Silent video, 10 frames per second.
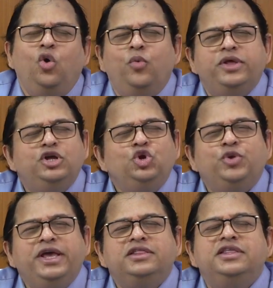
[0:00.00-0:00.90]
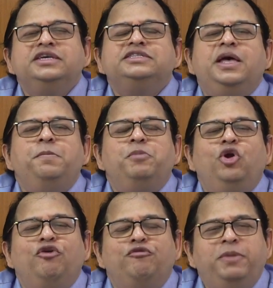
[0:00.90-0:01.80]
Whether you take the example
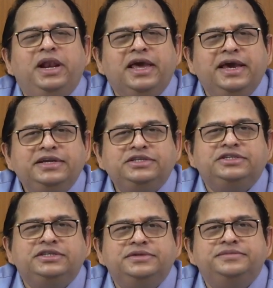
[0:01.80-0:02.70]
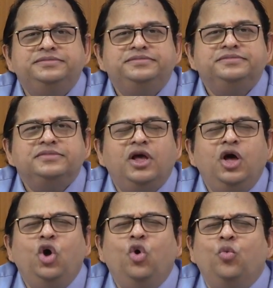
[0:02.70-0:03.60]
of Bill Gates,
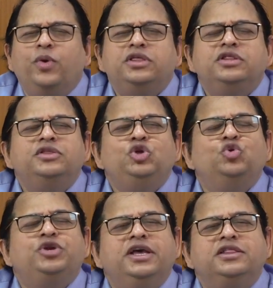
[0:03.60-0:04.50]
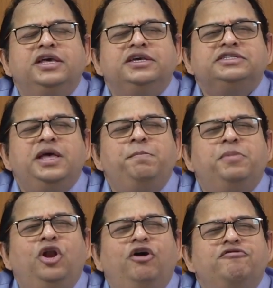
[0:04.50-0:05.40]
whether you take the
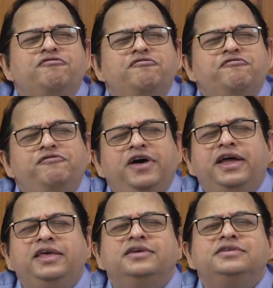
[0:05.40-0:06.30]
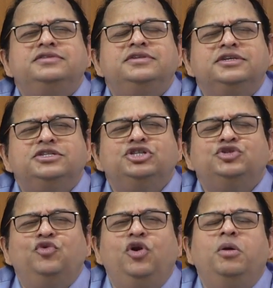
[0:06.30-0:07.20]
example of various
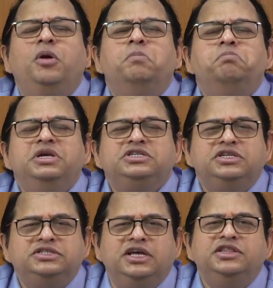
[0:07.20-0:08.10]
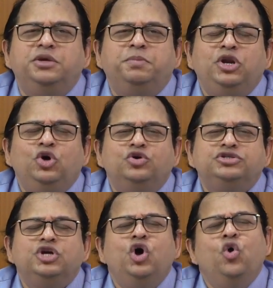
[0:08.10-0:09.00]
successful business
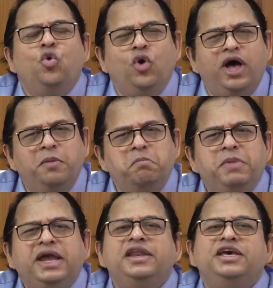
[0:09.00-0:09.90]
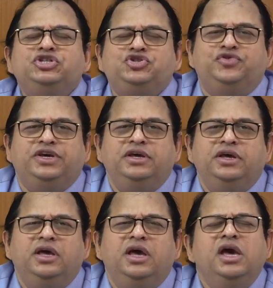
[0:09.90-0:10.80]
entrepreneurs who have made history,
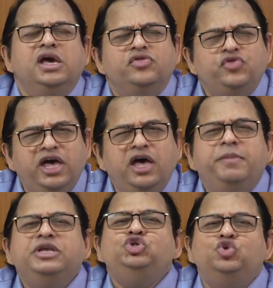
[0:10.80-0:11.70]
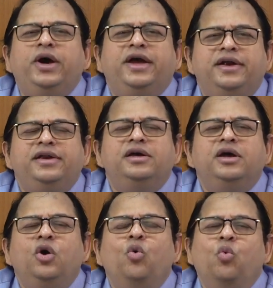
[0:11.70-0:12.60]
they have enjoyed
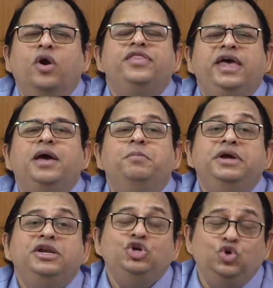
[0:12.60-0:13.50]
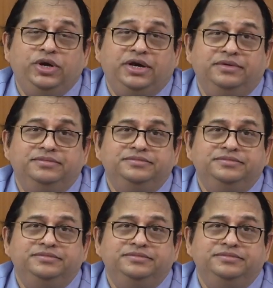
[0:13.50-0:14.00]
what they have been doing.